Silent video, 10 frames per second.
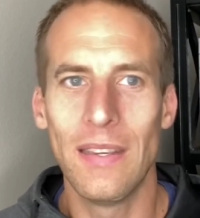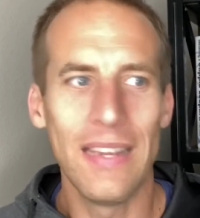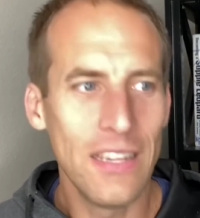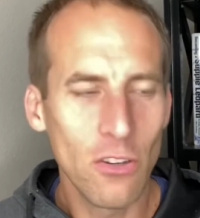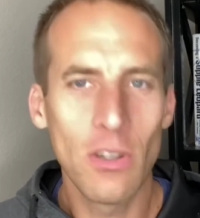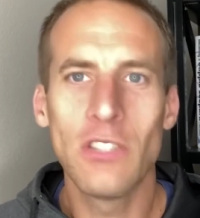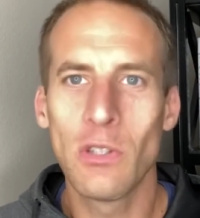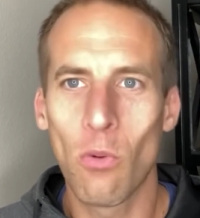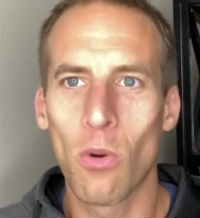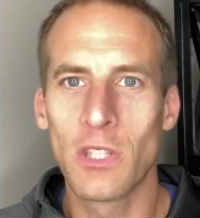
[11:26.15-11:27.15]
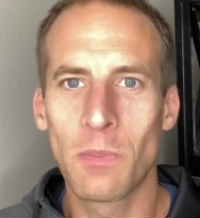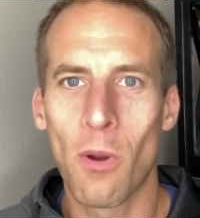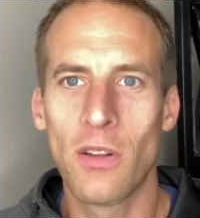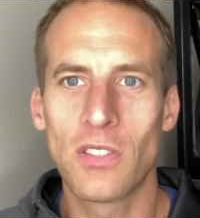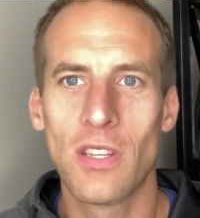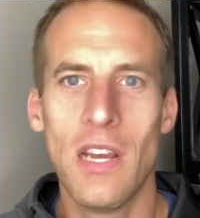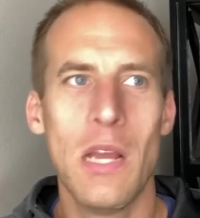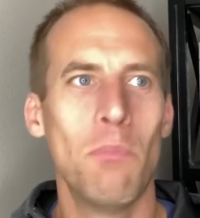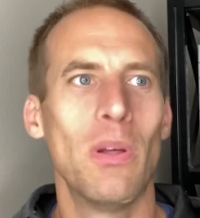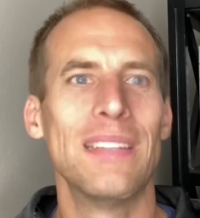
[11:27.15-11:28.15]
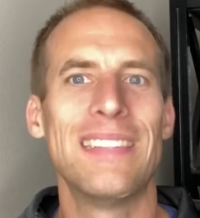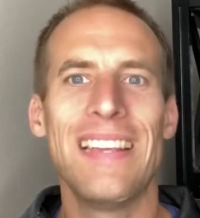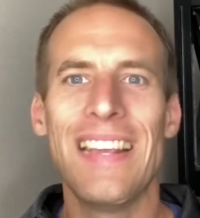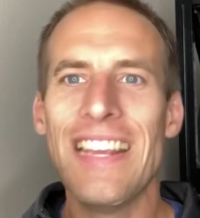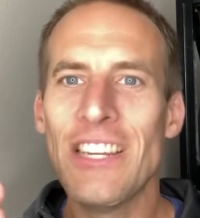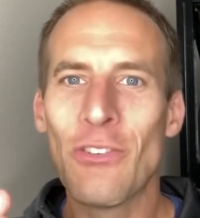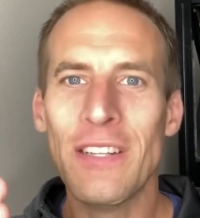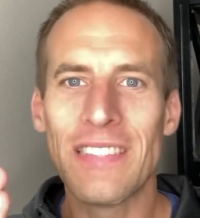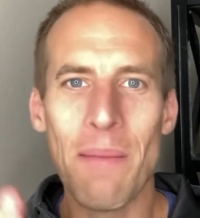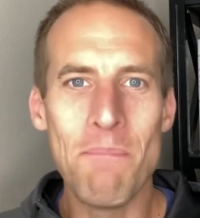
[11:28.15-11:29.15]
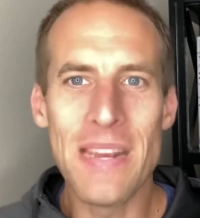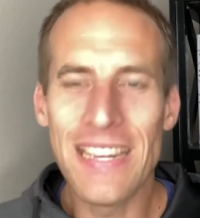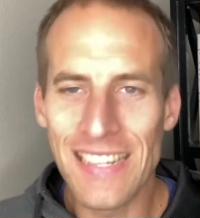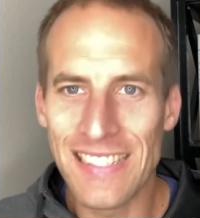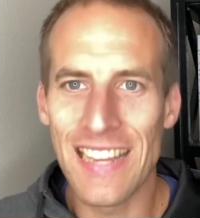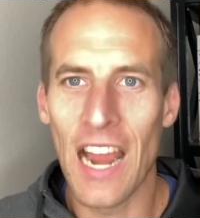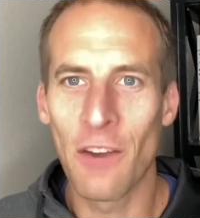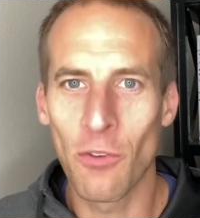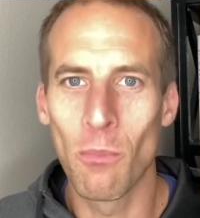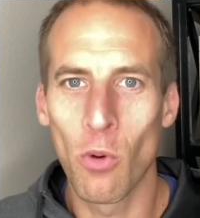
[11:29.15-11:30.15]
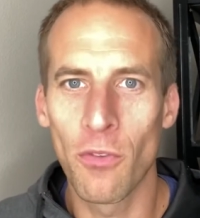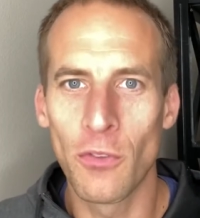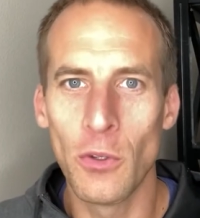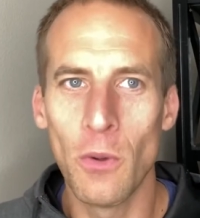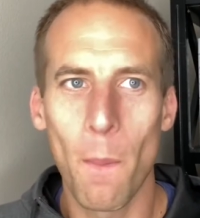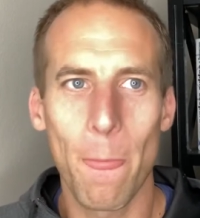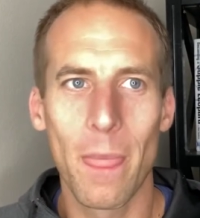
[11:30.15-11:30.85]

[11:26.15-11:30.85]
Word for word: Increased reward response plus increased immediate desire for more food.